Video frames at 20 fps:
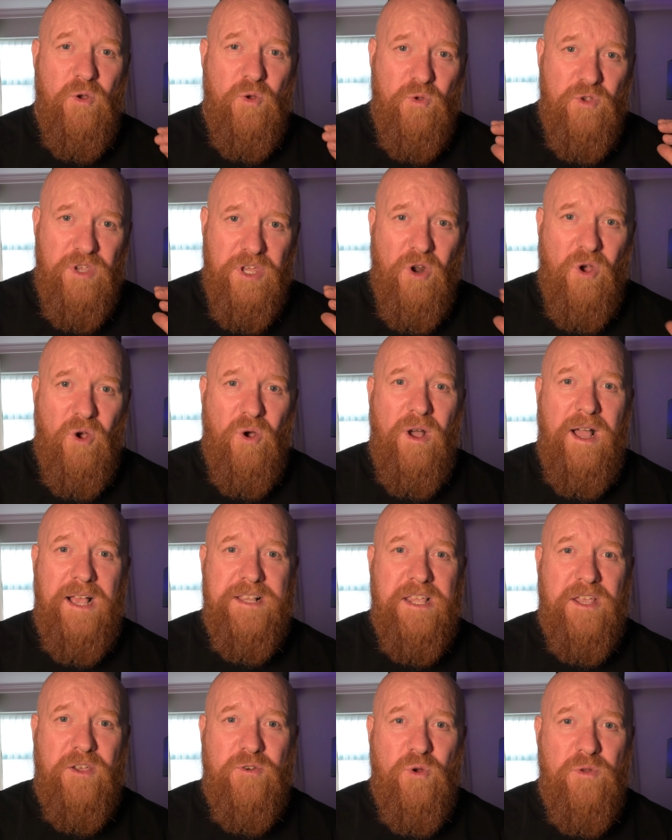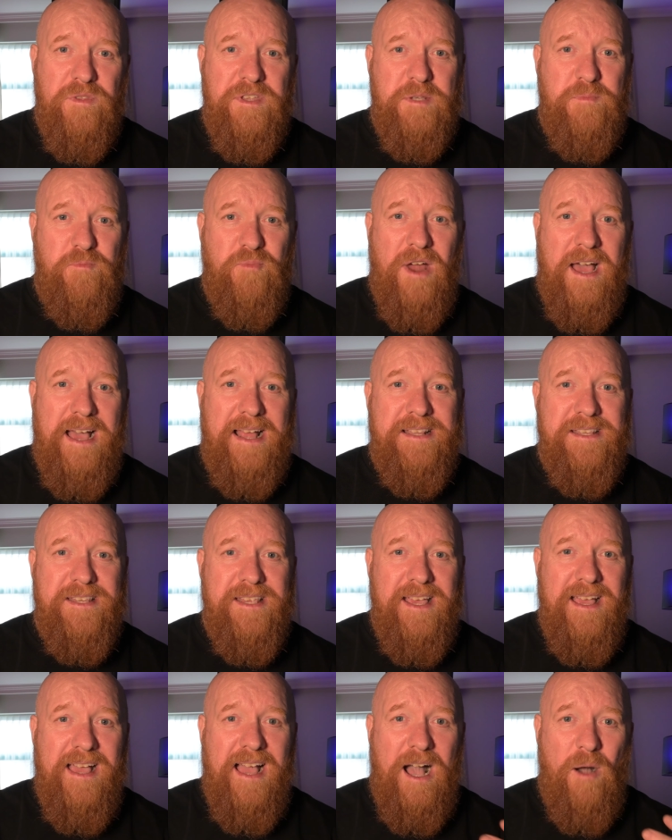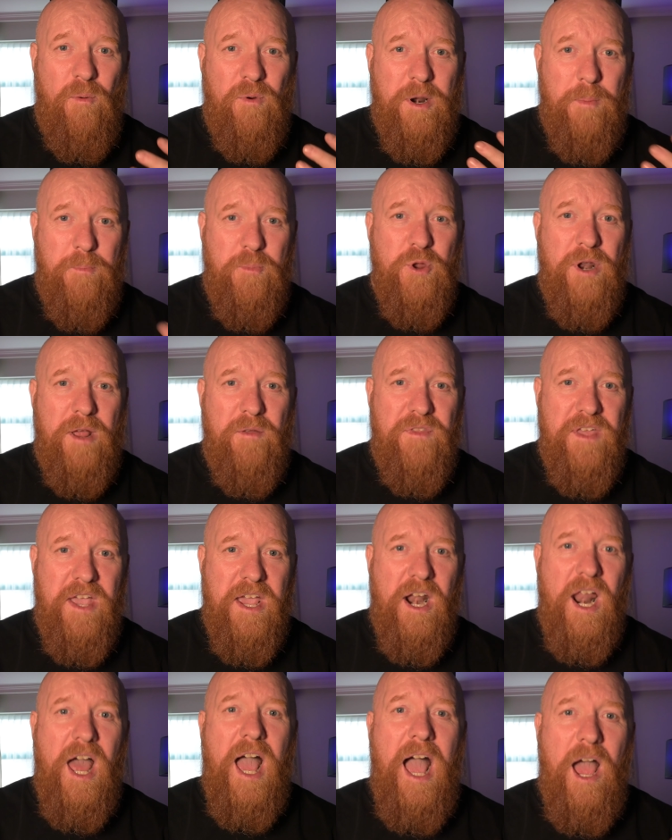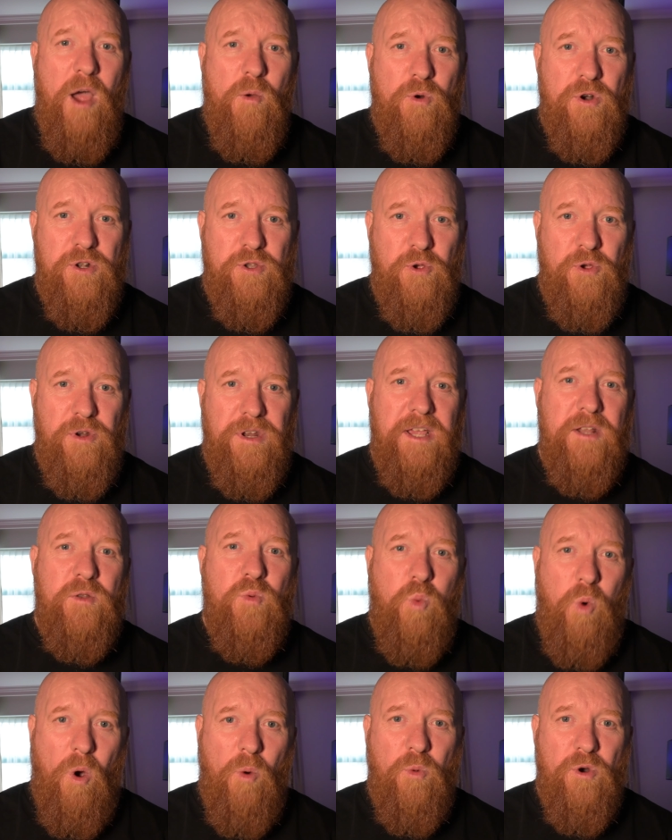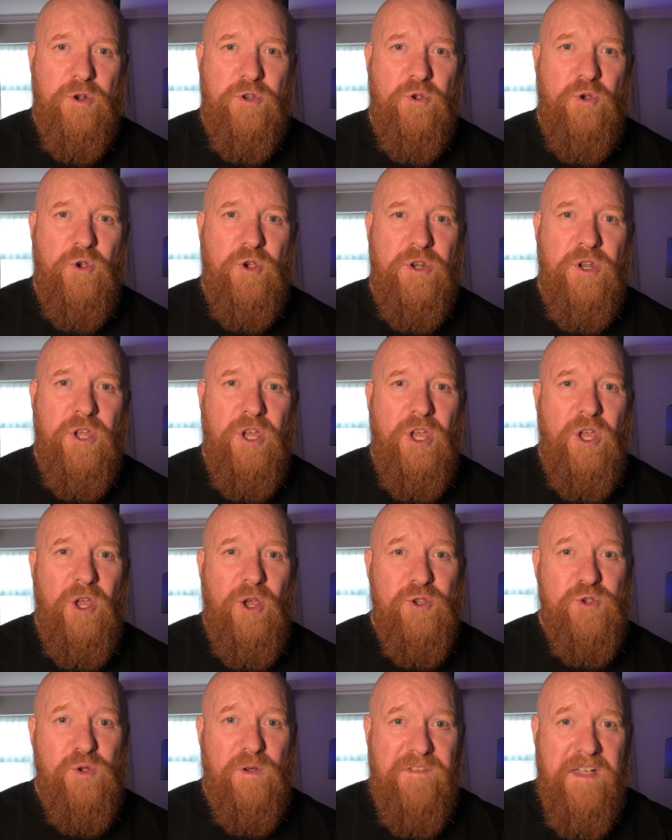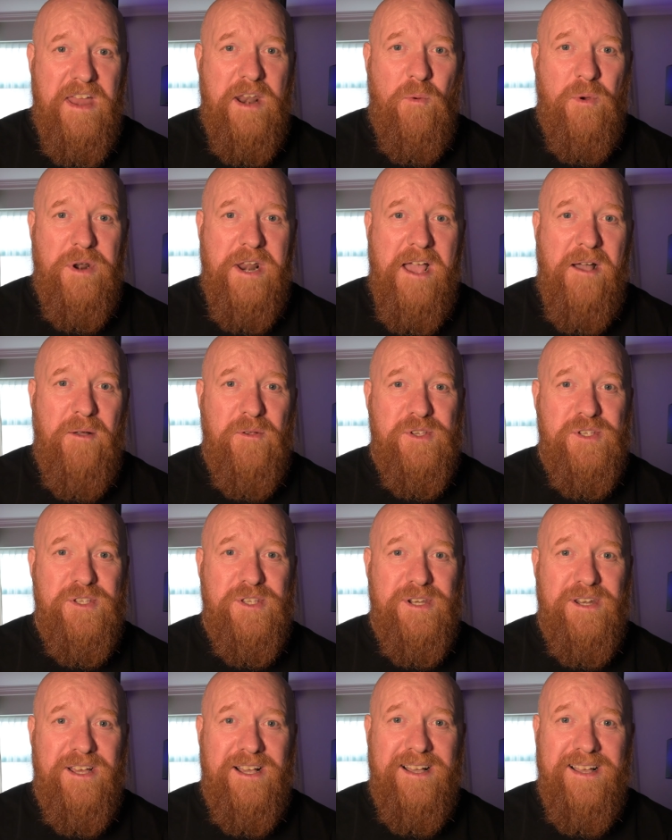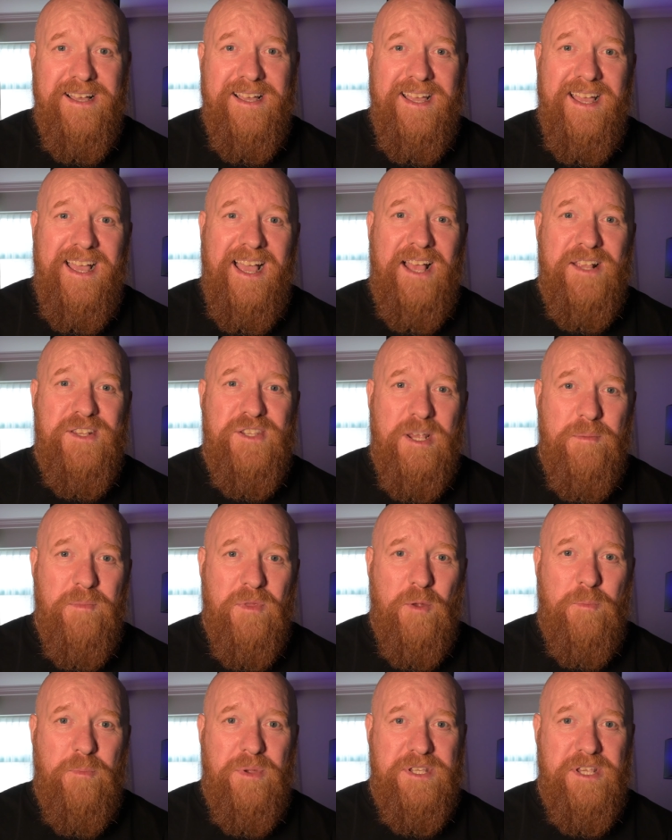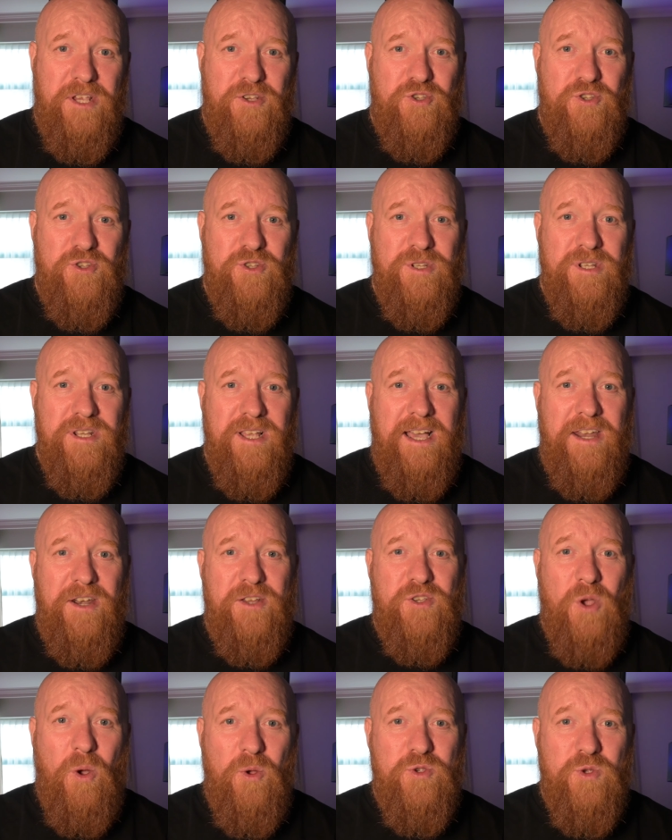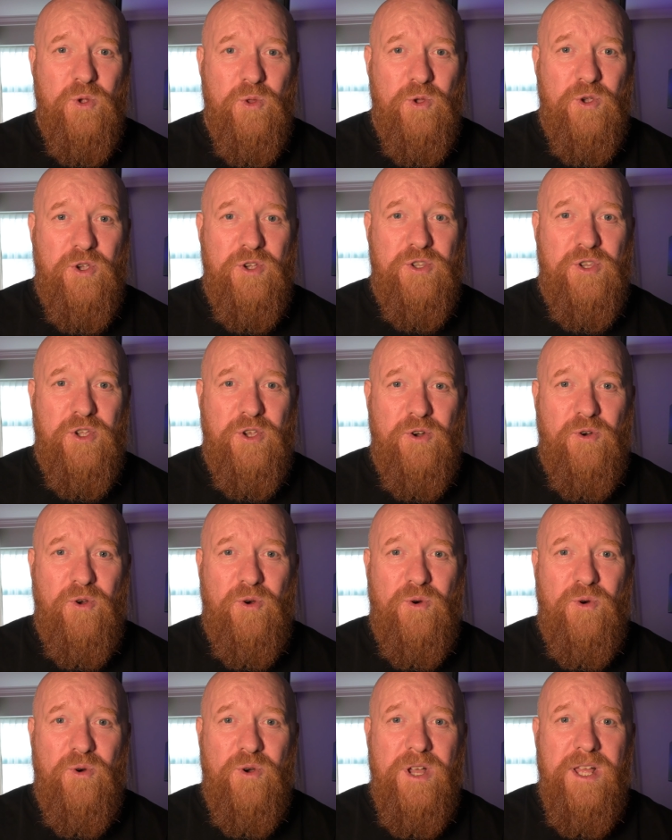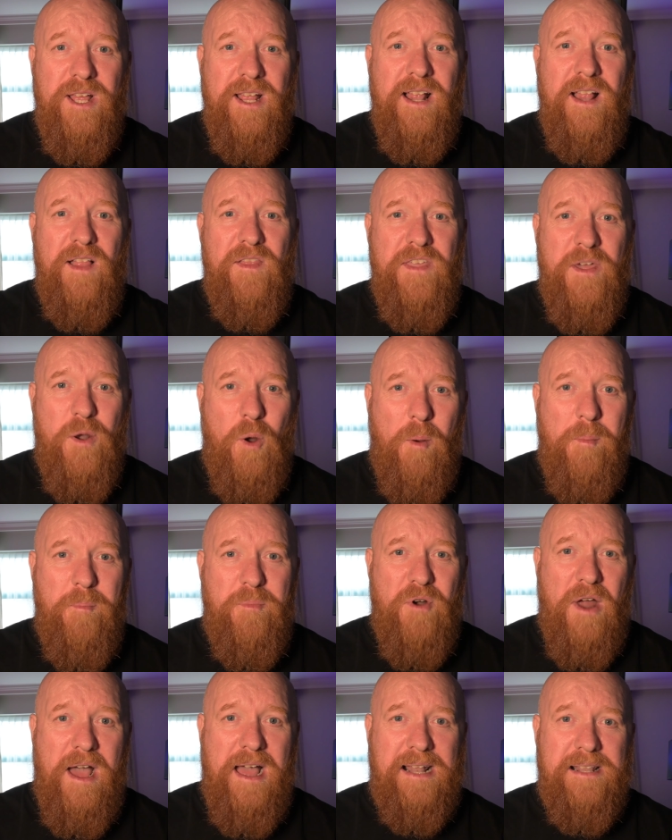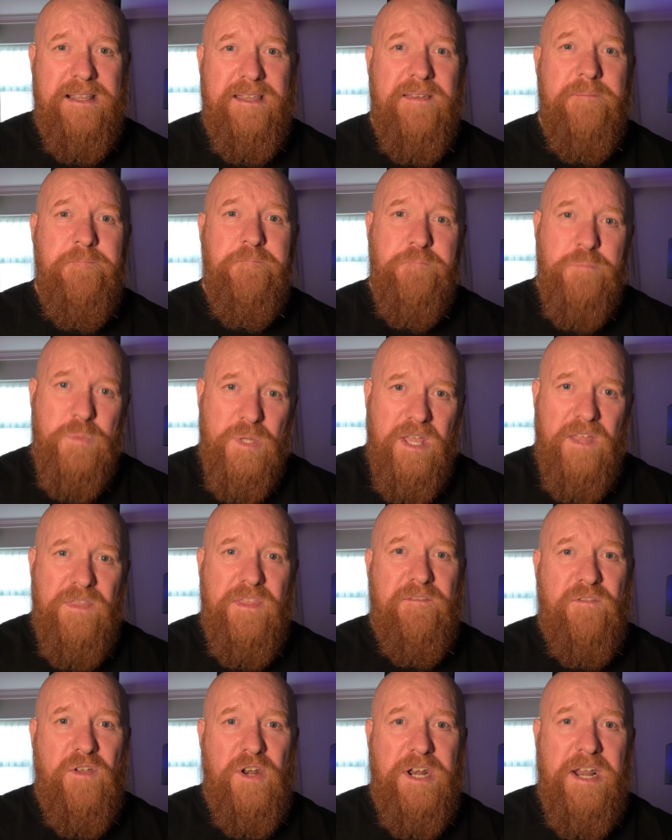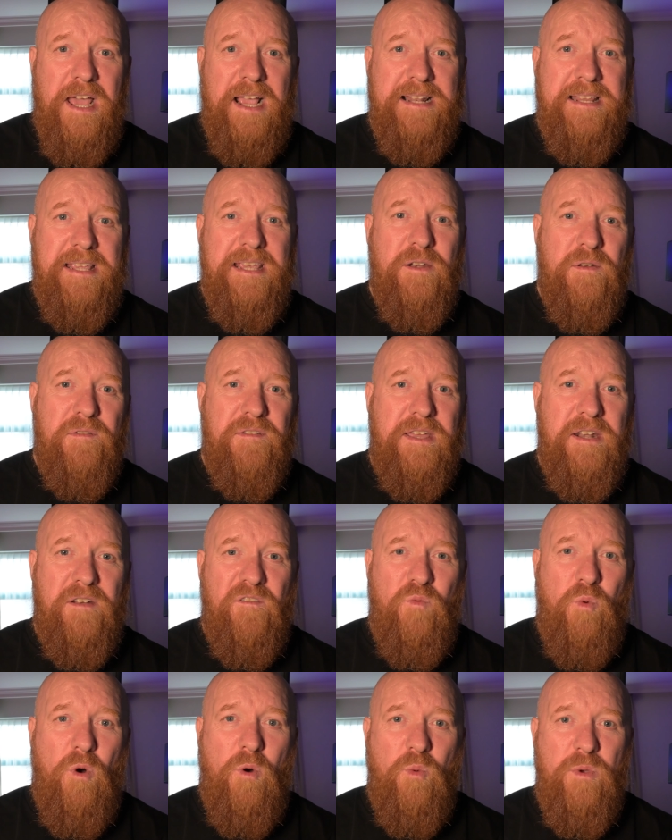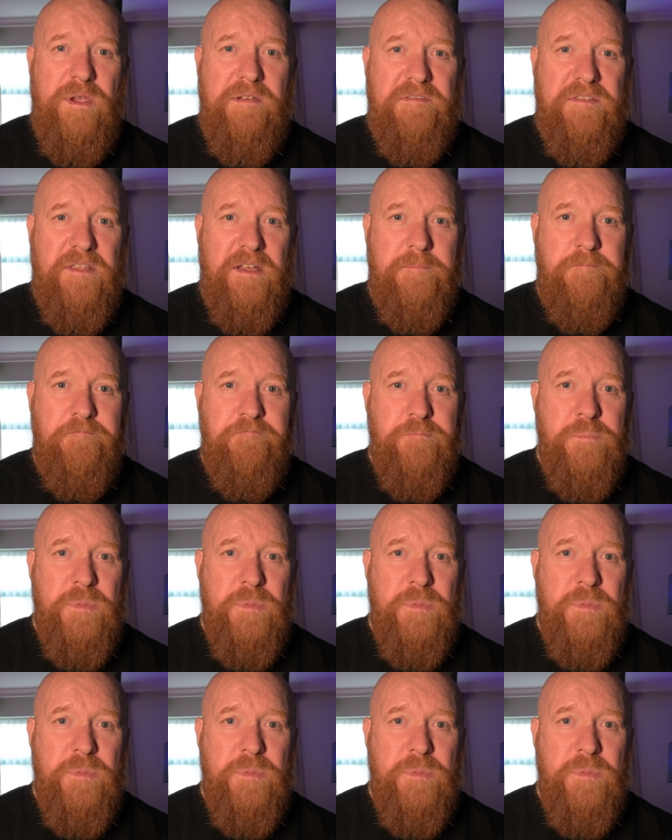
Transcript: you know, as I grow these brands, I want to put out there how we're doing it, what we're doing, so if anyone else is in a similar position and is also looking to grow their own brand, they've got an idea of kind of what we've done.